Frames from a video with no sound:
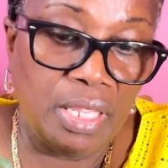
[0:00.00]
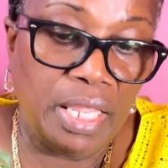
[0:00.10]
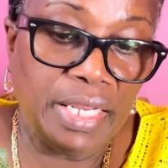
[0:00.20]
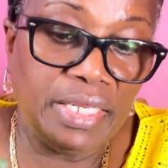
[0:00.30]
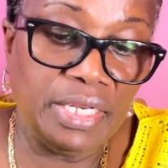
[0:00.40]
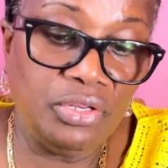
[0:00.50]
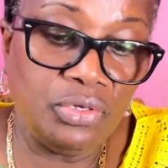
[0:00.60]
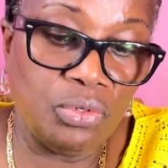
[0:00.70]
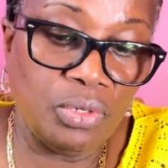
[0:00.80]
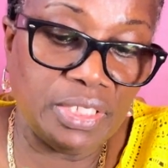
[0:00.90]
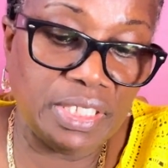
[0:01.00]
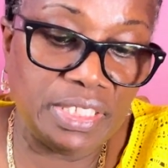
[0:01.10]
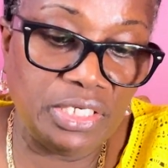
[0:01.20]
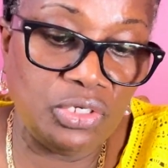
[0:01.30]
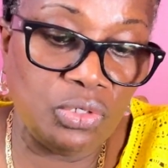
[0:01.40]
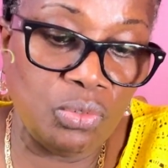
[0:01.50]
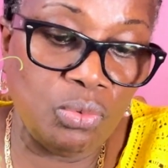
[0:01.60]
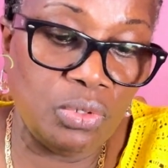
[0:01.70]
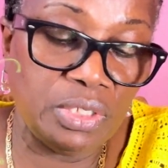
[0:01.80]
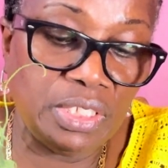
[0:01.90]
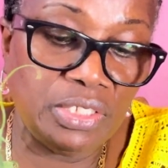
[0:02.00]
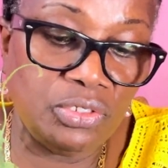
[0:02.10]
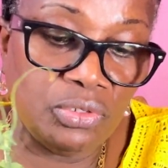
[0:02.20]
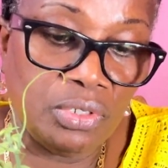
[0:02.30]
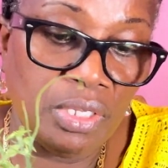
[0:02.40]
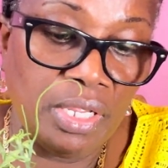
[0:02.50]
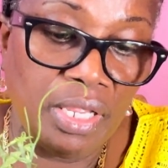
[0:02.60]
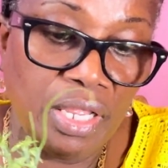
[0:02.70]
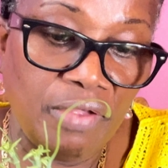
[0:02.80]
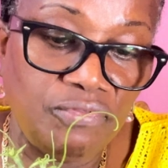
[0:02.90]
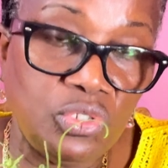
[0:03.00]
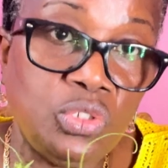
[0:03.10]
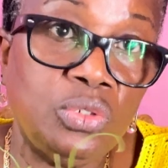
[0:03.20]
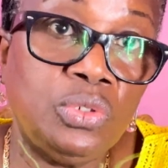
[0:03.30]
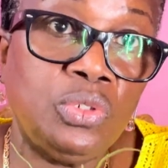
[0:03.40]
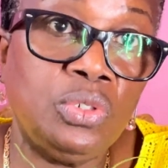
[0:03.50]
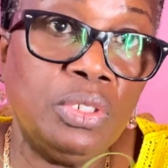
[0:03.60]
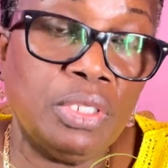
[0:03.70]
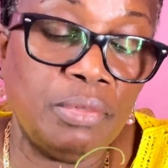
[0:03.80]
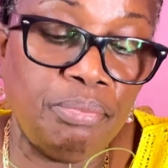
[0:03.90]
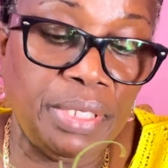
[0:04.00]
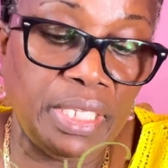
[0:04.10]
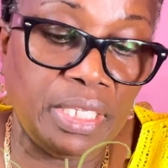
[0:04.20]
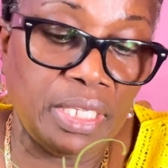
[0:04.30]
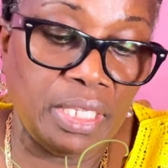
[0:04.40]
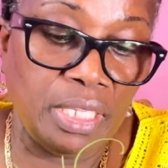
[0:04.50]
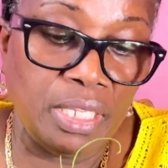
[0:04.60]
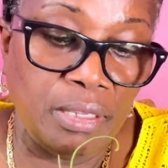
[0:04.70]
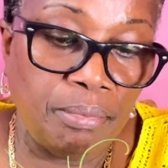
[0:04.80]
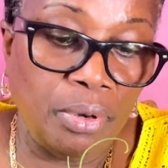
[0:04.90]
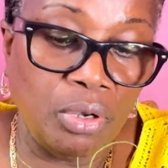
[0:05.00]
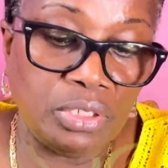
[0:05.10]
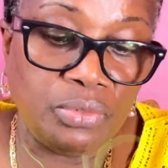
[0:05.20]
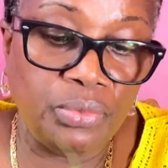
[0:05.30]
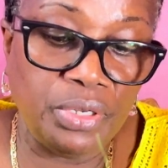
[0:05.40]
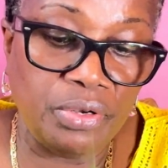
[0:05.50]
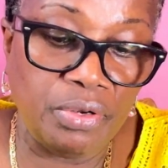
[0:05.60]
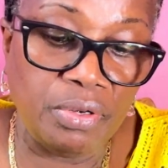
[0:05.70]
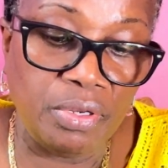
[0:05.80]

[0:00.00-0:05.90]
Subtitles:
And then you don't, as I said, you don't want it to have a big pot where